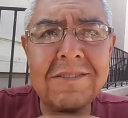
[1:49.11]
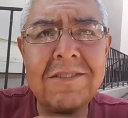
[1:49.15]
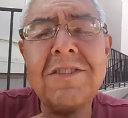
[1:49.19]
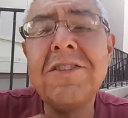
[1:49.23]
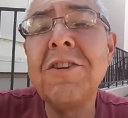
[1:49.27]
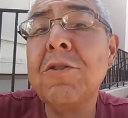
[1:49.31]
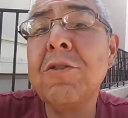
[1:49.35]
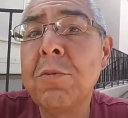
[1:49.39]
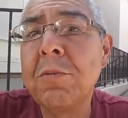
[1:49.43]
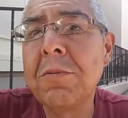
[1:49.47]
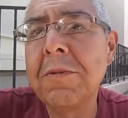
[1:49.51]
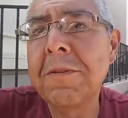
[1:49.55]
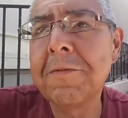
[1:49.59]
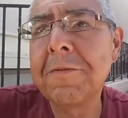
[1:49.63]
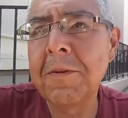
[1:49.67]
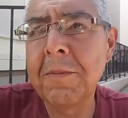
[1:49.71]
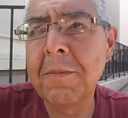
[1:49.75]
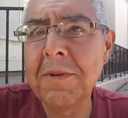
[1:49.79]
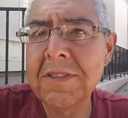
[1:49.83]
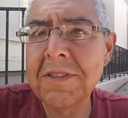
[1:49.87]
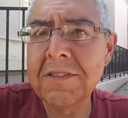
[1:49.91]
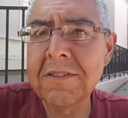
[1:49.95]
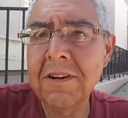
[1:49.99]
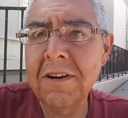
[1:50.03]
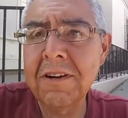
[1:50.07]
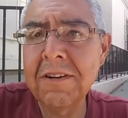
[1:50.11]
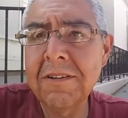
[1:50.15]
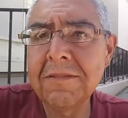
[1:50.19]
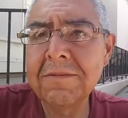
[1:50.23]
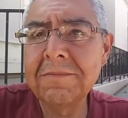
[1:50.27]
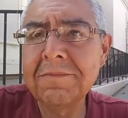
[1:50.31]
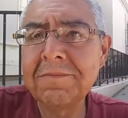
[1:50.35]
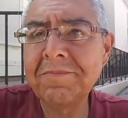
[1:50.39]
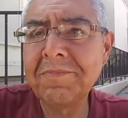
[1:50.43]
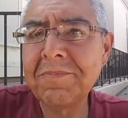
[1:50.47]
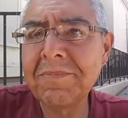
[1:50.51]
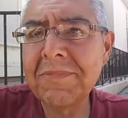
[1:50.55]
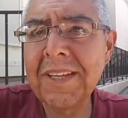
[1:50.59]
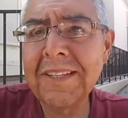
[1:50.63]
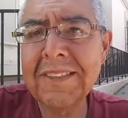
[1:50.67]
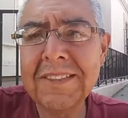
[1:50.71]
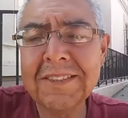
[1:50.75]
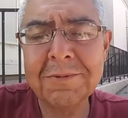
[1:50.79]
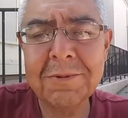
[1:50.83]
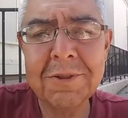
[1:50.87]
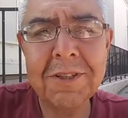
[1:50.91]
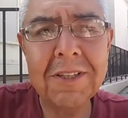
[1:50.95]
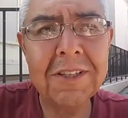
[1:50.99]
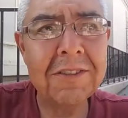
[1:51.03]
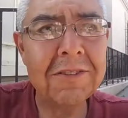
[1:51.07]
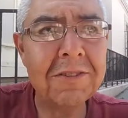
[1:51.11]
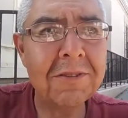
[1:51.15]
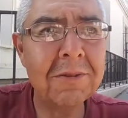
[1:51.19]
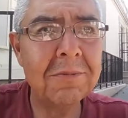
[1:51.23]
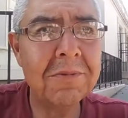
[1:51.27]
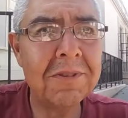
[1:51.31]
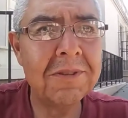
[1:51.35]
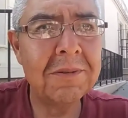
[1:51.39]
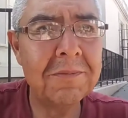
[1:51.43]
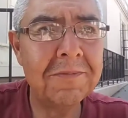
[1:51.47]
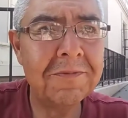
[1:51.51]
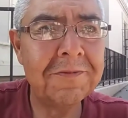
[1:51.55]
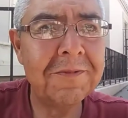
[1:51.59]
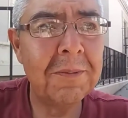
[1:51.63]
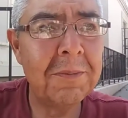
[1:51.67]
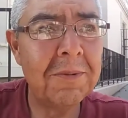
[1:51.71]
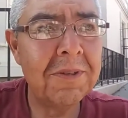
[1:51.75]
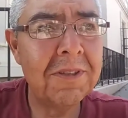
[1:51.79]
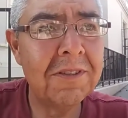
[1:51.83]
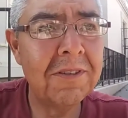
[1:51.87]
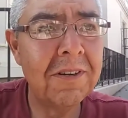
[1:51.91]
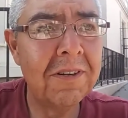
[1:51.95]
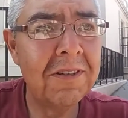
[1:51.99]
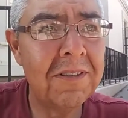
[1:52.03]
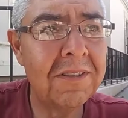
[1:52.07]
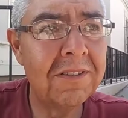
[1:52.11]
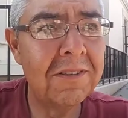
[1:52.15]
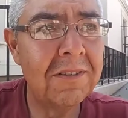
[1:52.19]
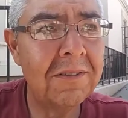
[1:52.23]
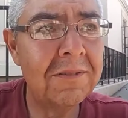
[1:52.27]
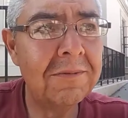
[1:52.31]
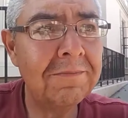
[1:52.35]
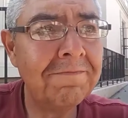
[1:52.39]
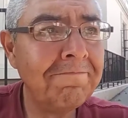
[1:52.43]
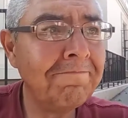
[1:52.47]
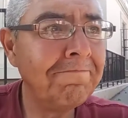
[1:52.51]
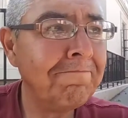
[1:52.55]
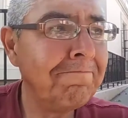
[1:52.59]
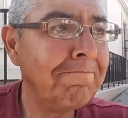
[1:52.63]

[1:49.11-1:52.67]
doomed from the start. It's really doomed from the start. So